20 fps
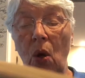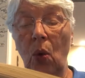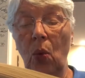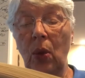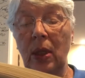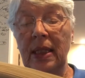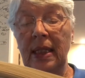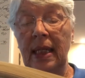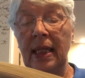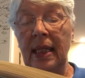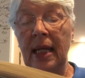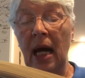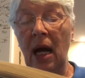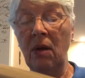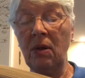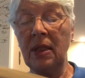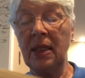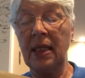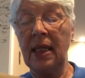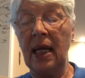was
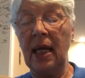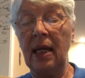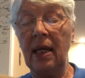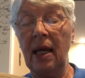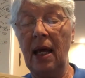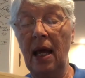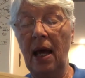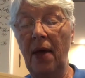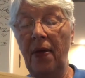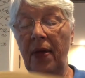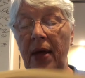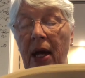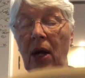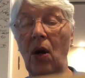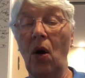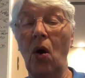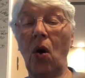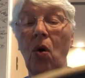announcing that